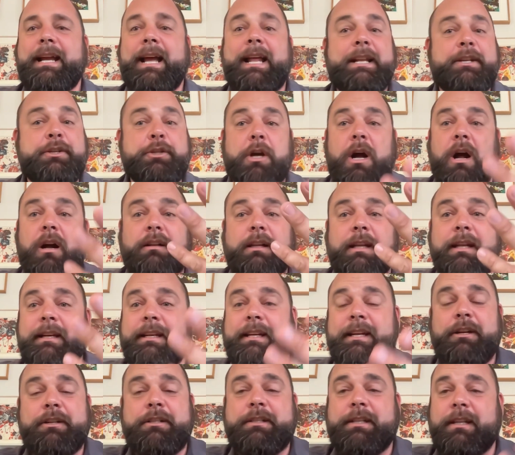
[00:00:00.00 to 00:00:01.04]
And chocolate,
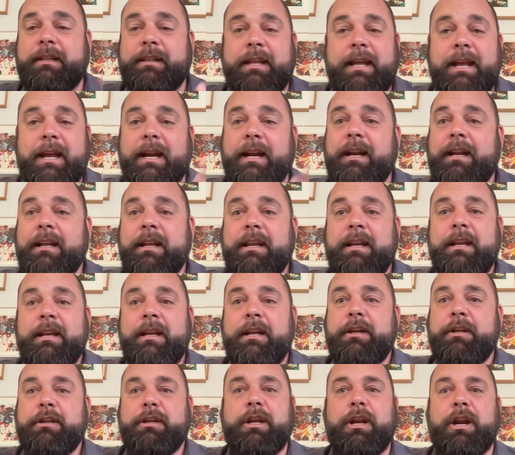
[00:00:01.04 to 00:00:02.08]
here's the thing,
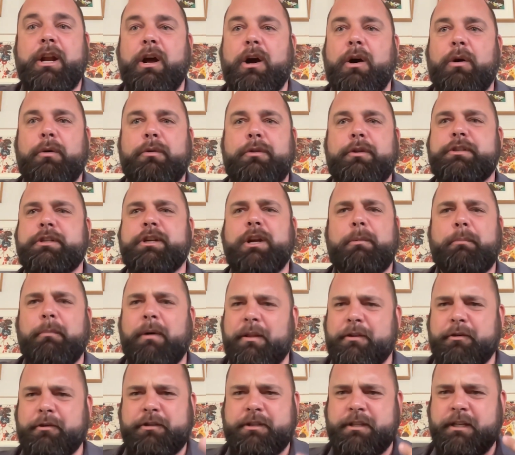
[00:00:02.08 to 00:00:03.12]
there's no
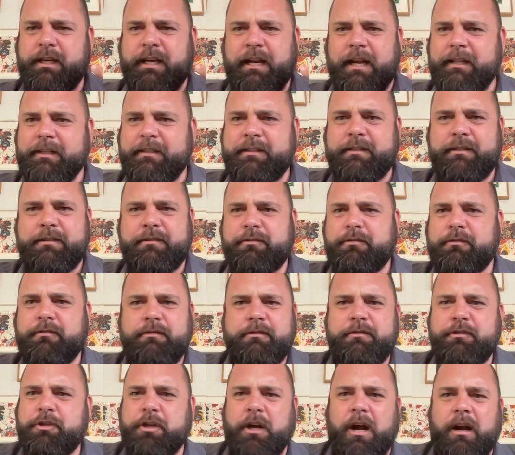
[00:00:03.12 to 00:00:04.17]
mothers against
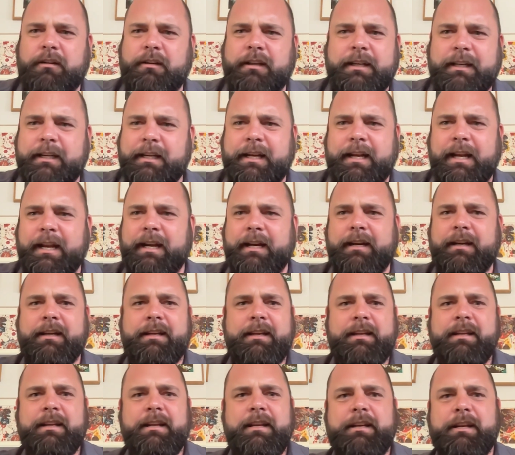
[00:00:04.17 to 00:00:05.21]
chocolate eating.
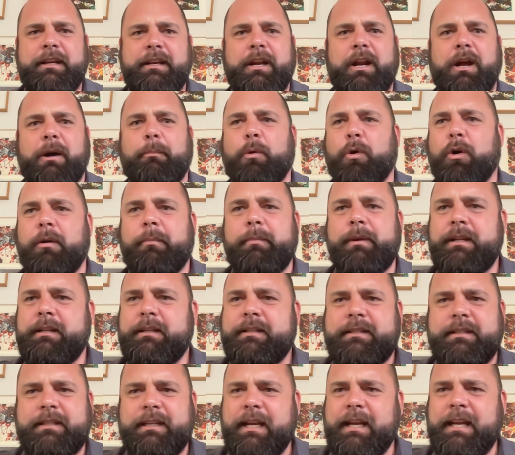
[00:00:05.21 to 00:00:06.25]

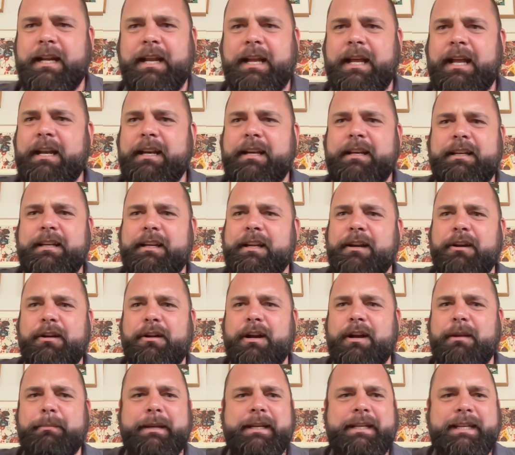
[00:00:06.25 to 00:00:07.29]
Mormons eat it. You know
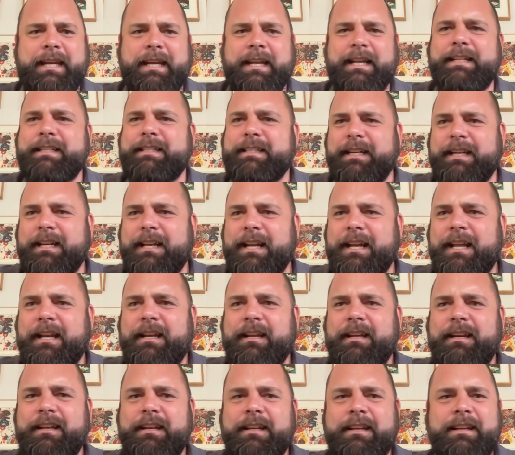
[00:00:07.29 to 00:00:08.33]
what I mean? Kids eat
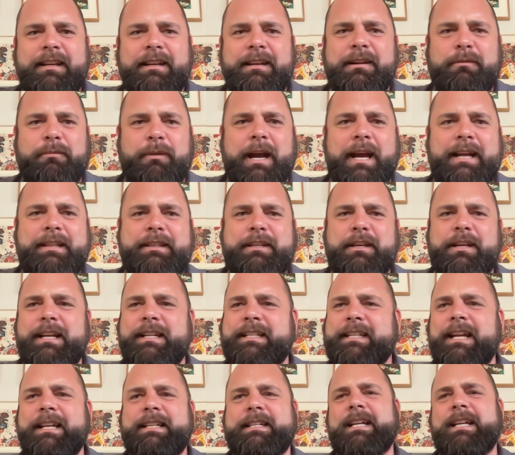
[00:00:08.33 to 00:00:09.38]
it, right?
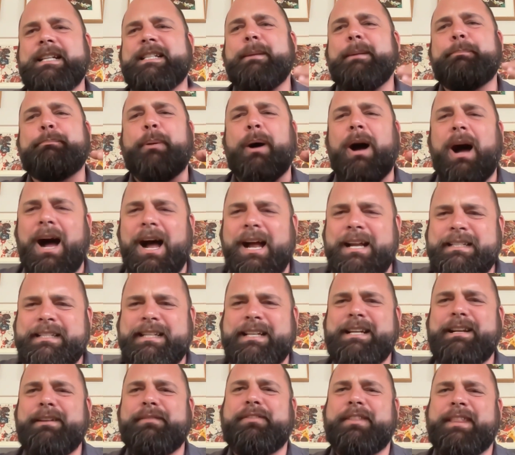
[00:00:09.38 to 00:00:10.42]
It's a
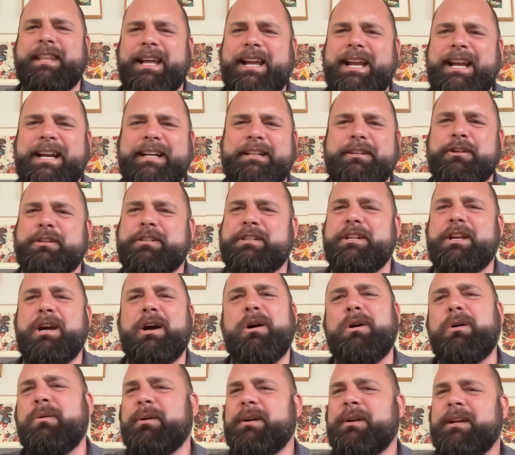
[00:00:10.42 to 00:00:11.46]
positive thing. There's
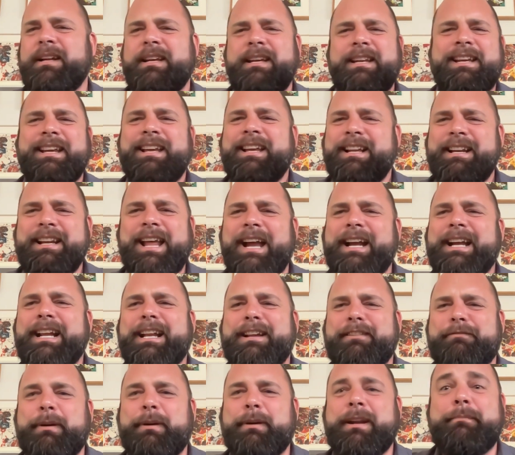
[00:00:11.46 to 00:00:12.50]
no
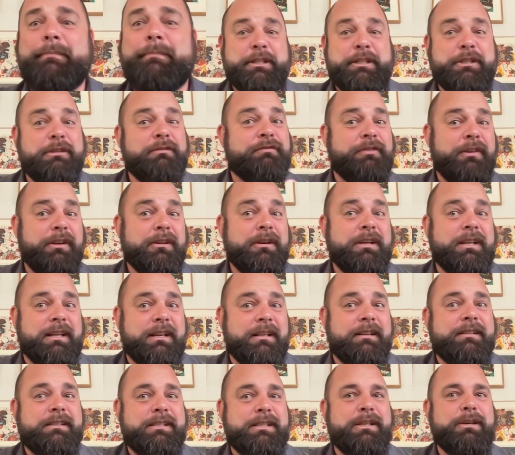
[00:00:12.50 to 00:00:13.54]
negative, but it you feel
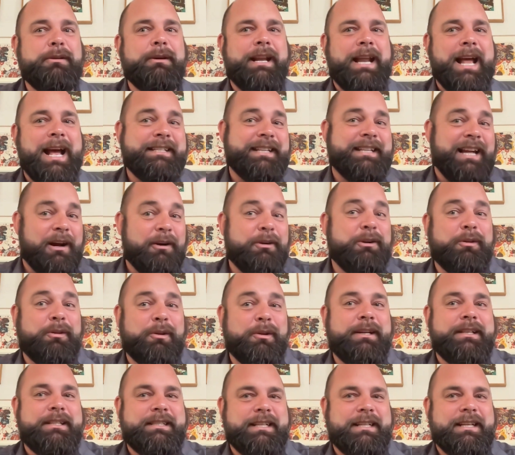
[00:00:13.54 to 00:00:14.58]
good too. It has
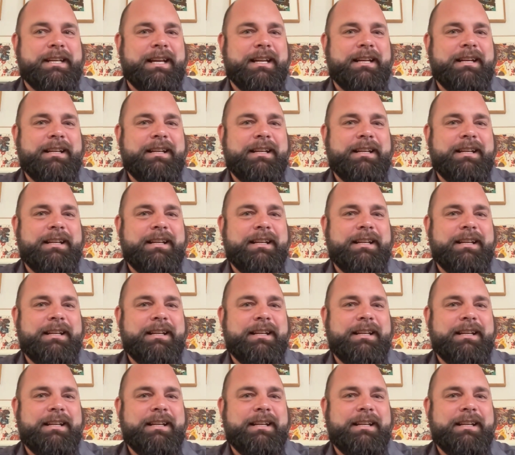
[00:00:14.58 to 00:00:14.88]
alkaloids in it.